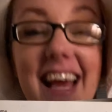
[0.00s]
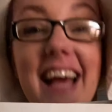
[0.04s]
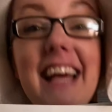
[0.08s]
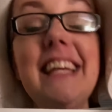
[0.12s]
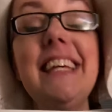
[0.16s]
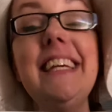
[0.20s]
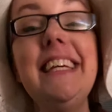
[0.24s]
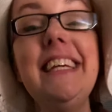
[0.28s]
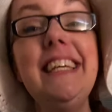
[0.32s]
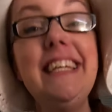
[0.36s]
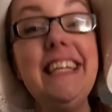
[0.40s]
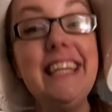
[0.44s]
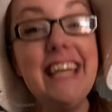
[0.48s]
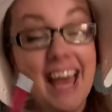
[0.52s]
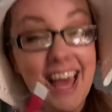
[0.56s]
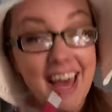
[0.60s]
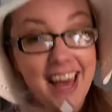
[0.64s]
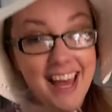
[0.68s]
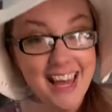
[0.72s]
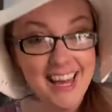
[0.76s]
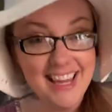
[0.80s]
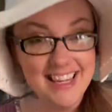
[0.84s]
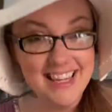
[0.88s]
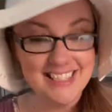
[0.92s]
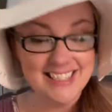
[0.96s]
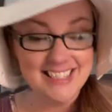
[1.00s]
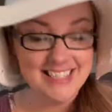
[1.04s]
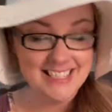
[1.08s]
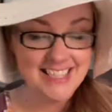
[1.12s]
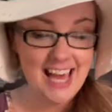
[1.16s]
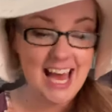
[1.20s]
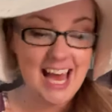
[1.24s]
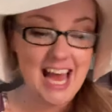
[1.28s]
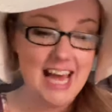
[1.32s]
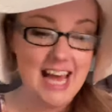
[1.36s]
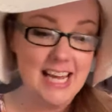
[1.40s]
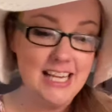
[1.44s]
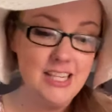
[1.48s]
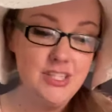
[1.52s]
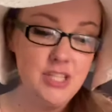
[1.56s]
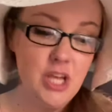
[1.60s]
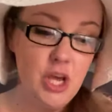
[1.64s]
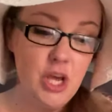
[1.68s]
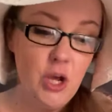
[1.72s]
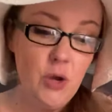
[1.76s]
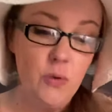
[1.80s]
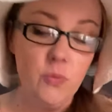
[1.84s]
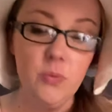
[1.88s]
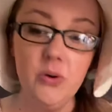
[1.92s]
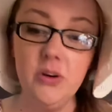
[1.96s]
Yes, guys.
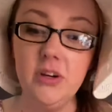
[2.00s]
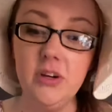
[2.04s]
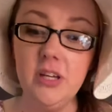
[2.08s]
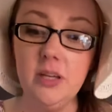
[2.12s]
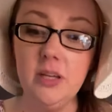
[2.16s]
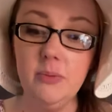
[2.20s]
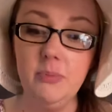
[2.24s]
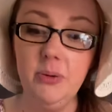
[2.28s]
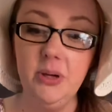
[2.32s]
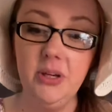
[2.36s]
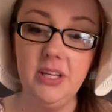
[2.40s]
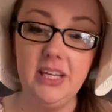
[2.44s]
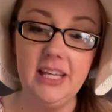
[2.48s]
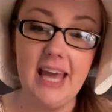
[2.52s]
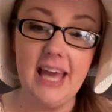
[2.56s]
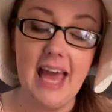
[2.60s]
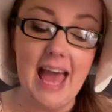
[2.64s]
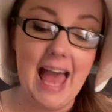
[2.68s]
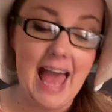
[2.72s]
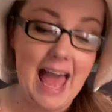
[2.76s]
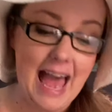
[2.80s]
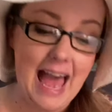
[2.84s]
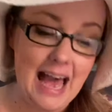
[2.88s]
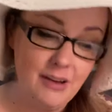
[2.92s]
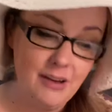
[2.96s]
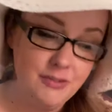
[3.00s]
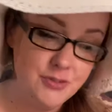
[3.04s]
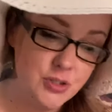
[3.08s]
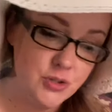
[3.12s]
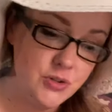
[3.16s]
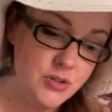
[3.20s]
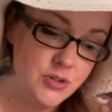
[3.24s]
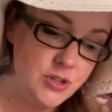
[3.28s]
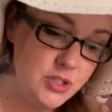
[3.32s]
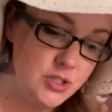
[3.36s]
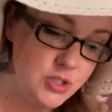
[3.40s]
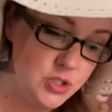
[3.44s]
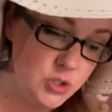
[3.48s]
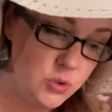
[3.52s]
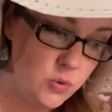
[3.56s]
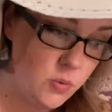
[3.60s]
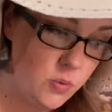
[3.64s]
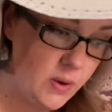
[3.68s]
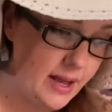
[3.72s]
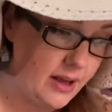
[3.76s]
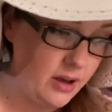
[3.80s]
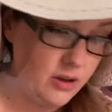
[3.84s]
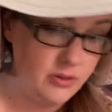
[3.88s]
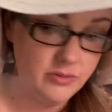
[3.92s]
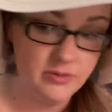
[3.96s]
We're going to put it after the
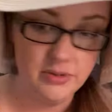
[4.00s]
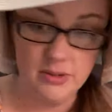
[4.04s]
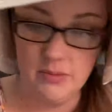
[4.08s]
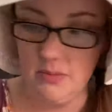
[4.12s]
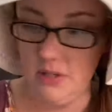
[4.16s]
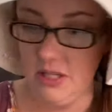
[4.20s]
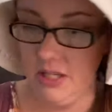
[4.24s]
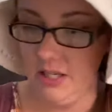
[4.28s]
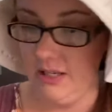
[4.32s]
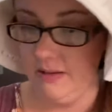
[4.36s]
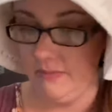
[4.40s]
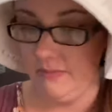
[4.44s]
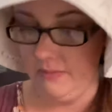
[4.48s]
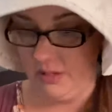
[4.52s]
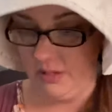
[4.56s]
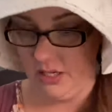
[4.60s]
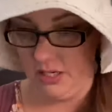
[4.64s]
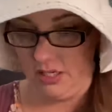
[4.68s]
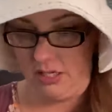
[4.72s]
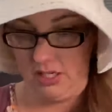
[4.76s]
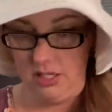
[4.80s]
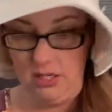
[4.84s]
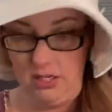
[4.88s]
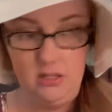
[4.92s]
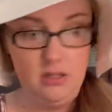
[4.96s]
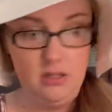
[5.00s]
12. Let me get my